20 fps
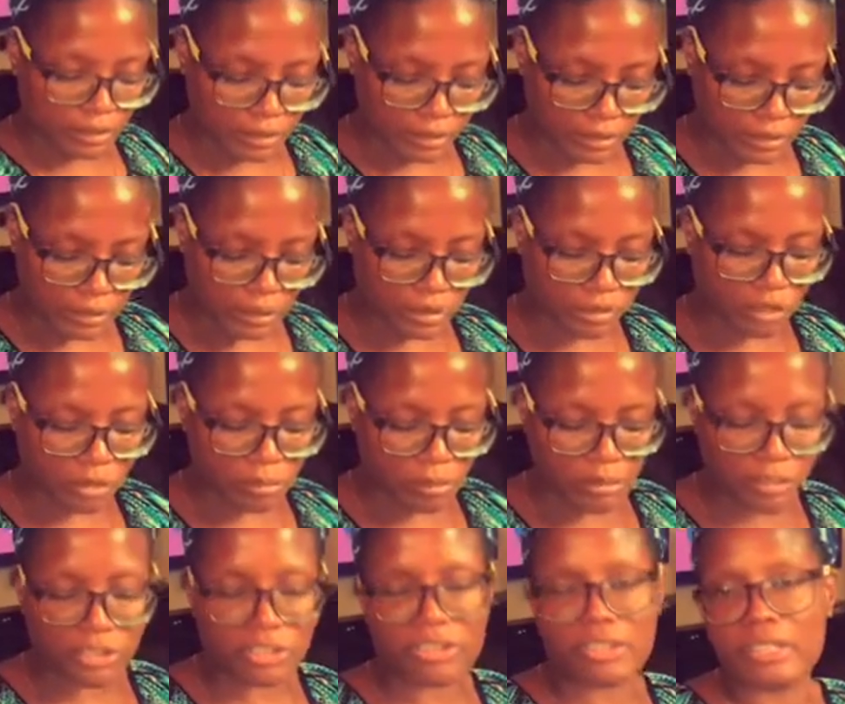that I normally
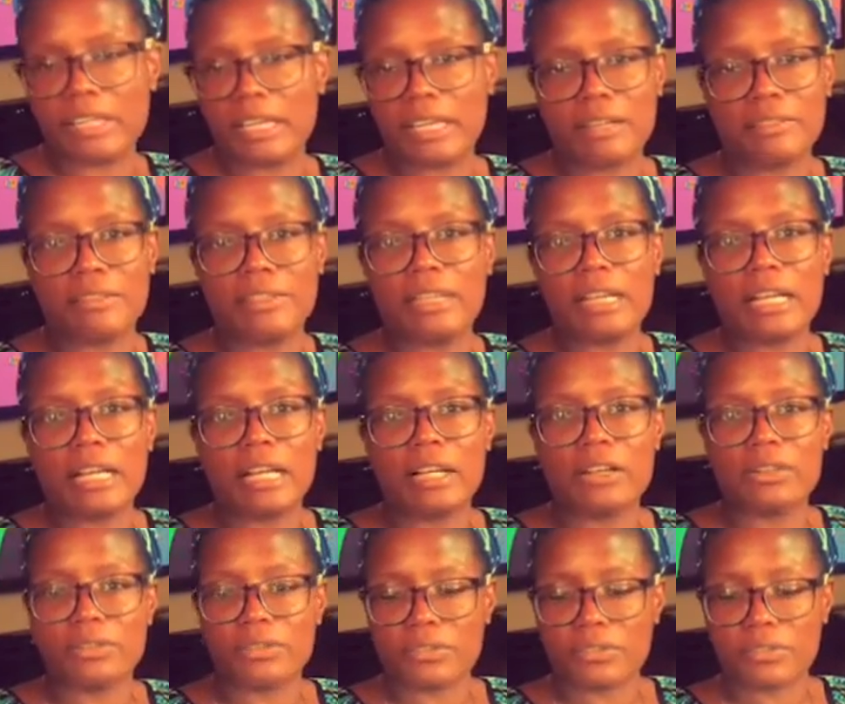just have in the
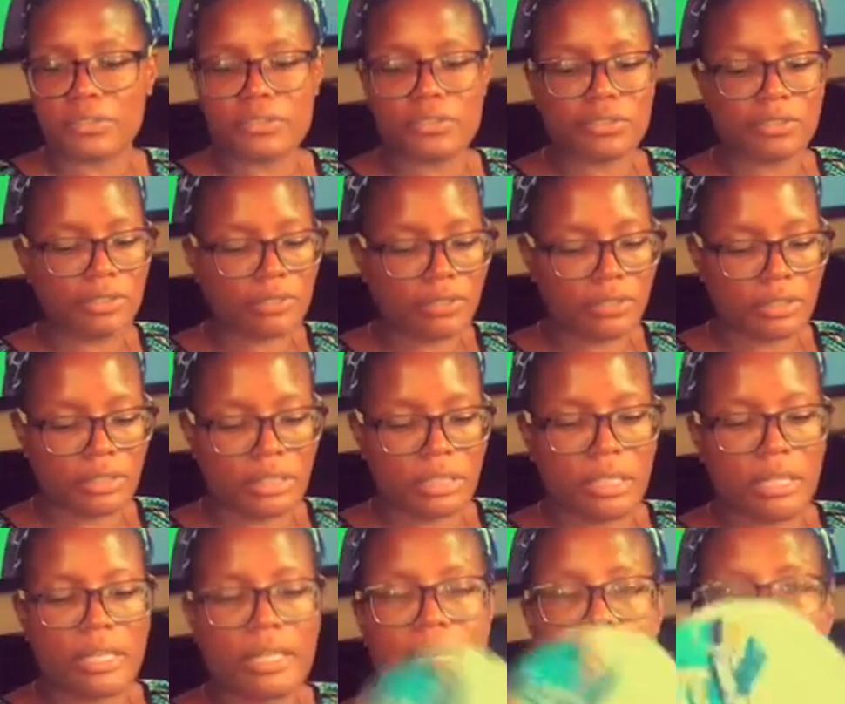house.
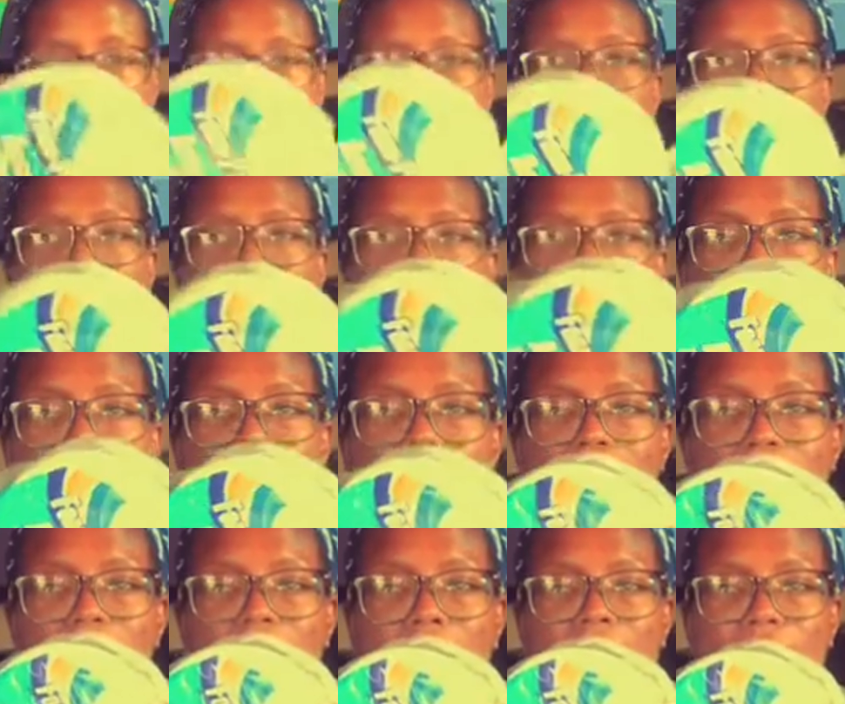And the 40
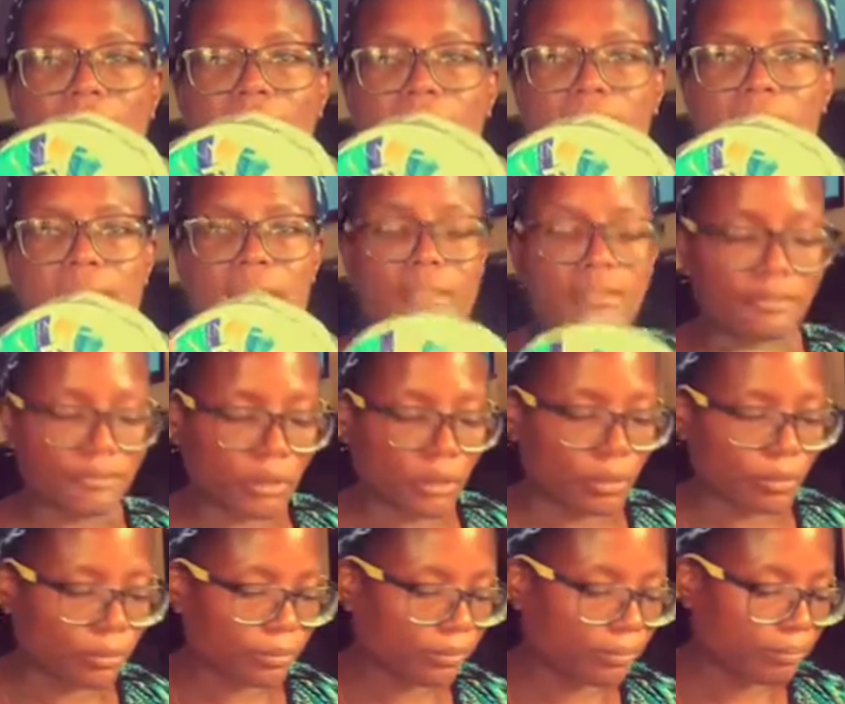flats
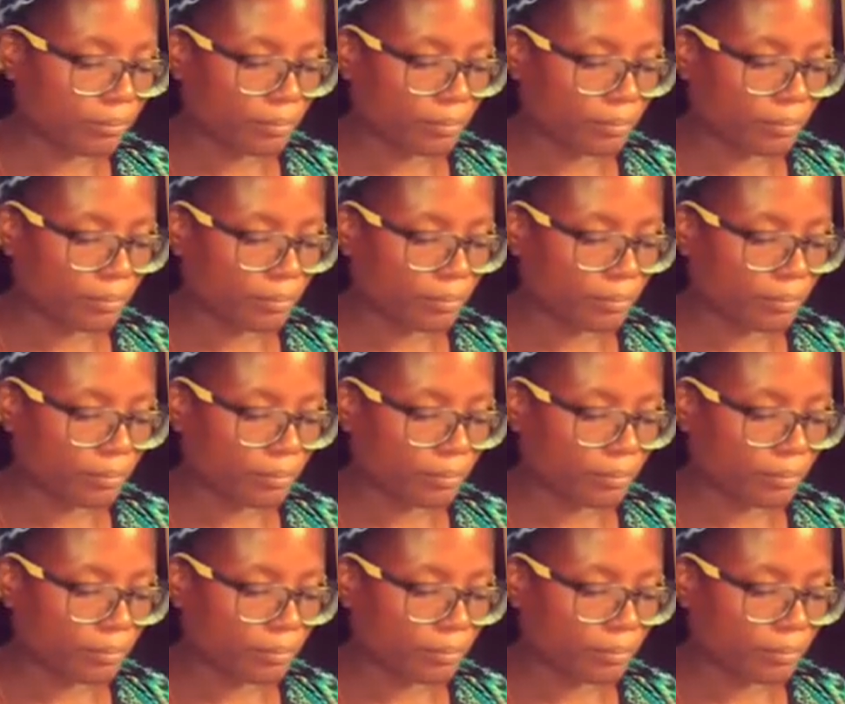come.